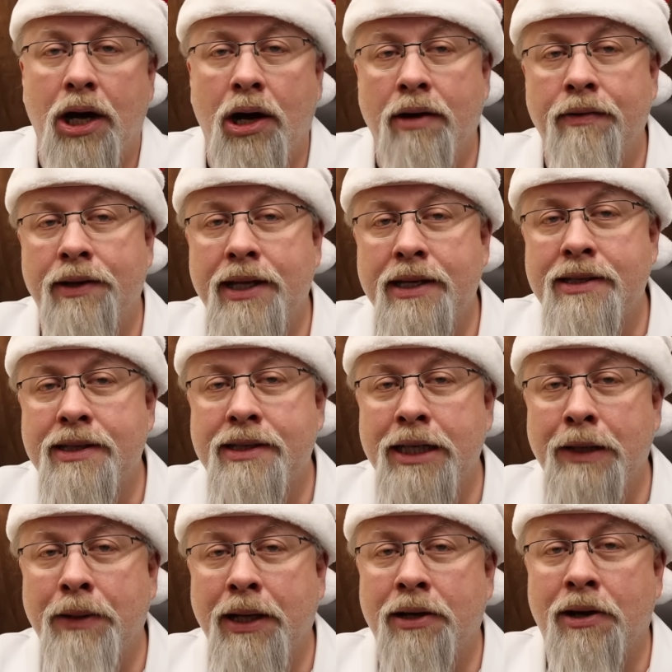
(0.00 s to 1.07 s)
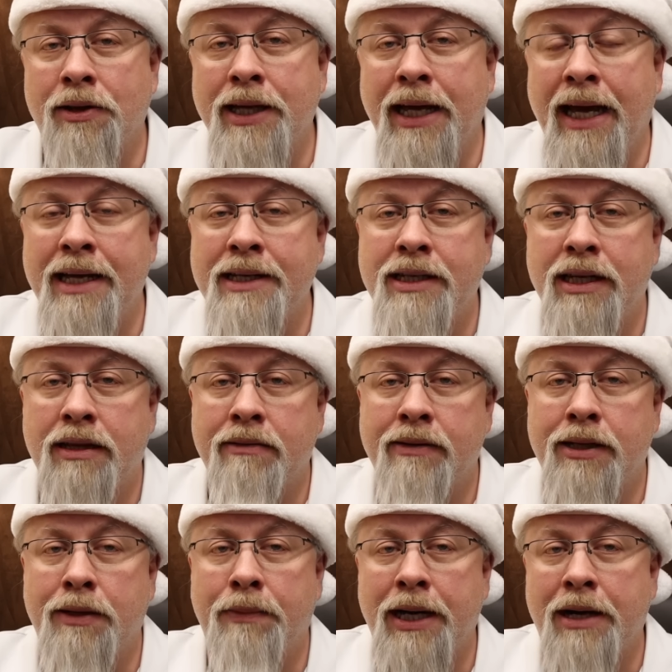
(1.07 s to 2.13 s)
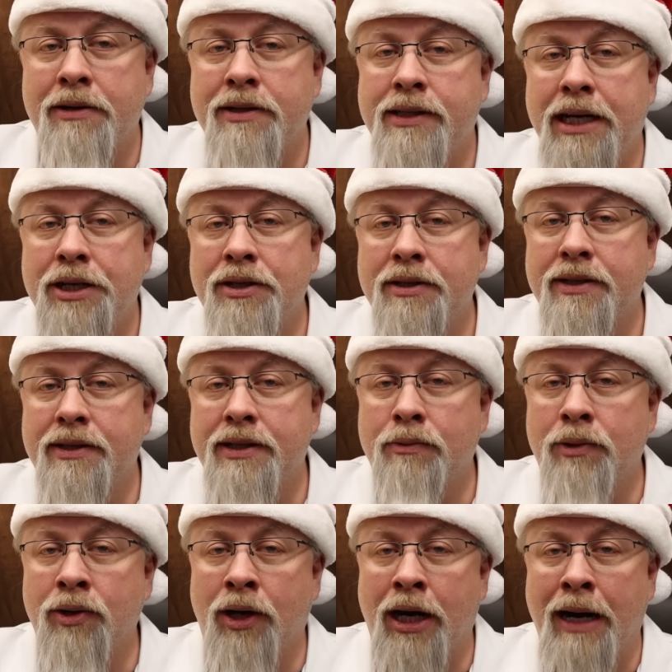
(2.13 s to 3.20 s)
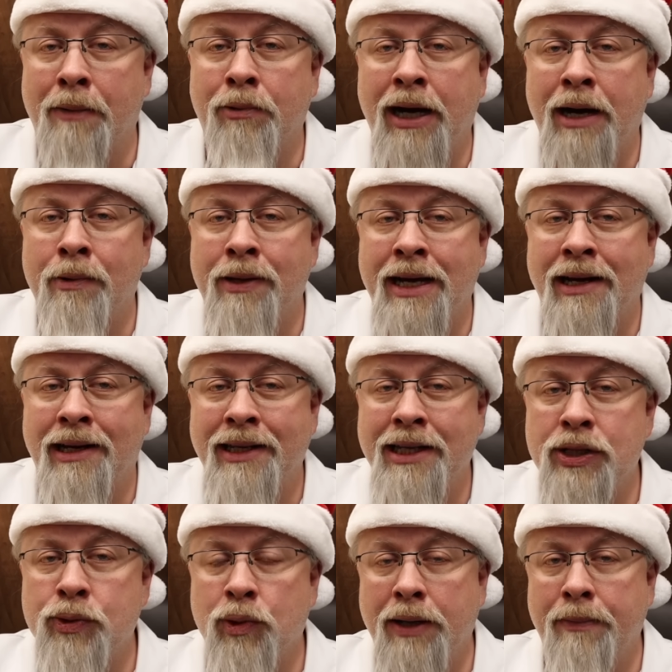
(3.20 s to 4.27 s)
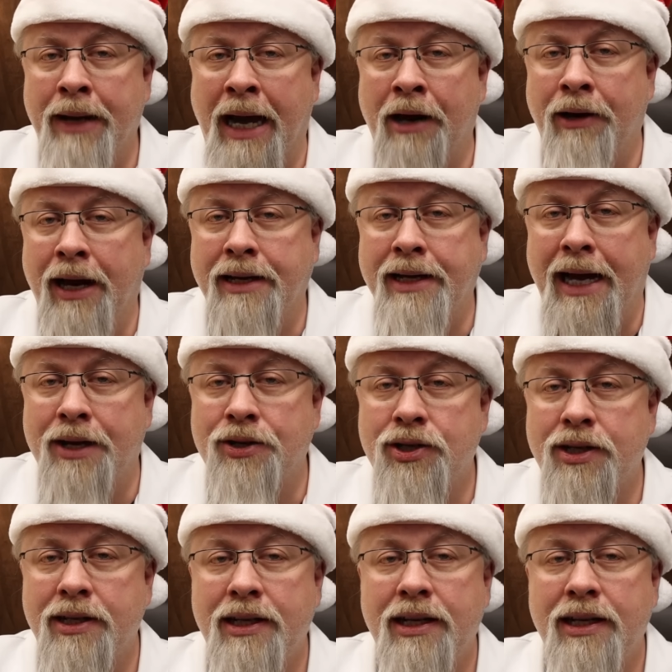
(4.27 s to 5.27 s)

However, this is simply called the AC300 power station since it won't operate without at least one battery attached.